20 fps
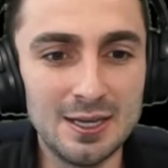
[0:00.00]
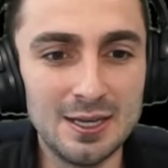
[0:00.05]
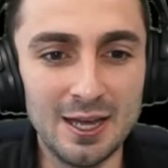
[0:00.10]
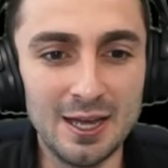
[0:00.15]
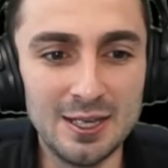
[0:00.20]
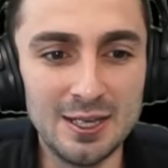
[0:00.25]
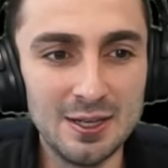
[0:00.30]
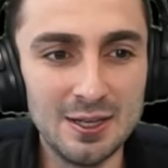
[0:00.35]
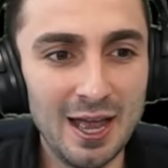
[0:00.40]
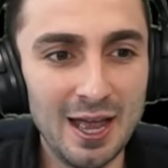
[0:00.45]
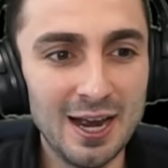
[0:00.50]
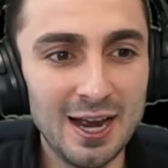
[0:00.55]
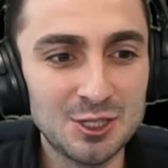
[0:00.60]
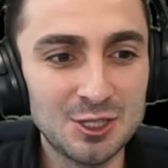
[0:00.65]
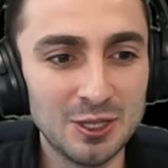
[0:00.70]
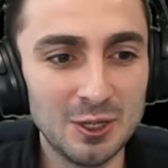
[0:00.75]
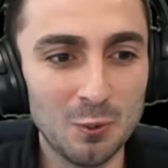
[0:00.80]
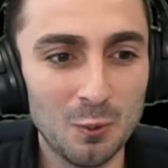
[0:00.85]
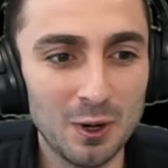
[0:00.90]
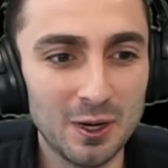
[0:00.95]
he
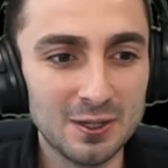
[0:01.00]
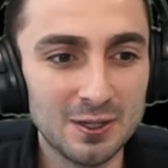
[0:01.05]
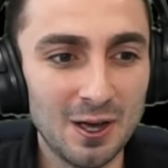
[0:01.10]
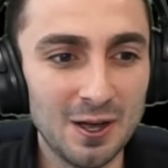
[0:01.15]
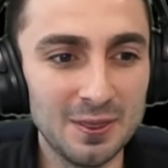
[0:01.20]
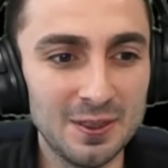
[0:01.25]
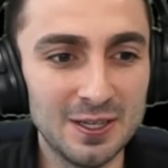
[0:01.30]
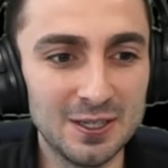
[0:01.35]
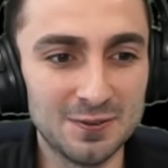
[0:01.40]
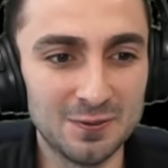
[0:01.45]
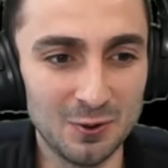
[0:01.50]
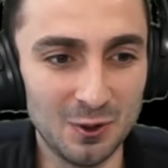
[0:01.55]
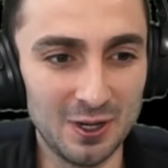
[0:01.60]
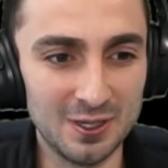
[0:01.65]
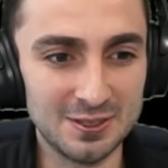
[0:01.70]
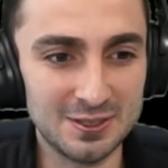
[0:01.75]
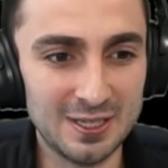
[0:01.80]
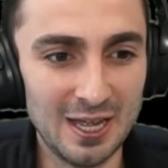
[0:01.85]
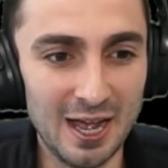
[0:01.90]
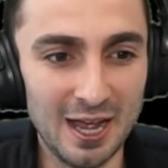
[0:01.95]
actually worked on this for
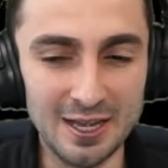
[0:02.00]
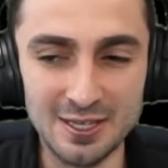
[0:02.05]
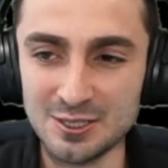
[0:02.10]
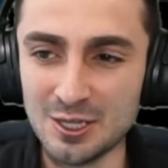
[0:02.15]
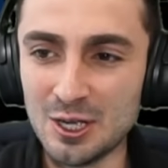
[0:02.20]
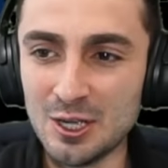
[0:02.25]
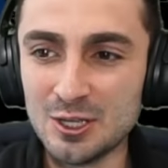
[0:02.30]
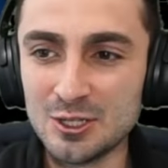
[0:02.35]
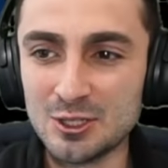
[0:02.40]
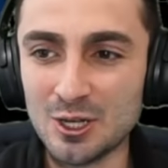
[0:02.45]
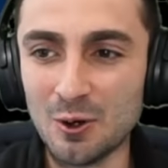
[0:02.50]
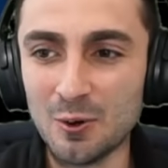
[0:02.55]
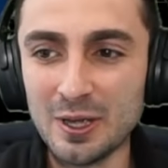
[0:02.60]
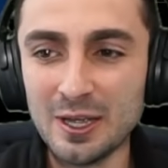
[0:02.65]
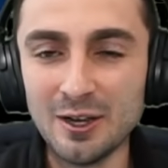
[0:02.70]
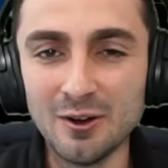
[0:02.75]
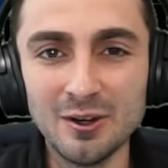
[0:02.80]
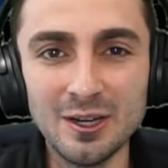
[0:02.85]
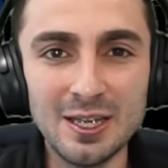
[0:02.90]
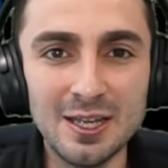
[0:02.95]
us, guys. So
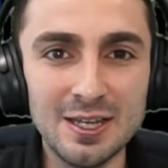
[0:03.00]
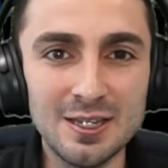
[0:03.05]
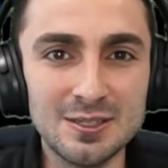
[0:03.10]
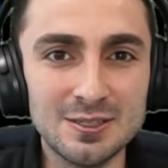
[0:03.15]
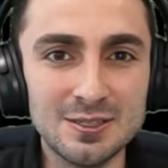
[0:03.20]
here he is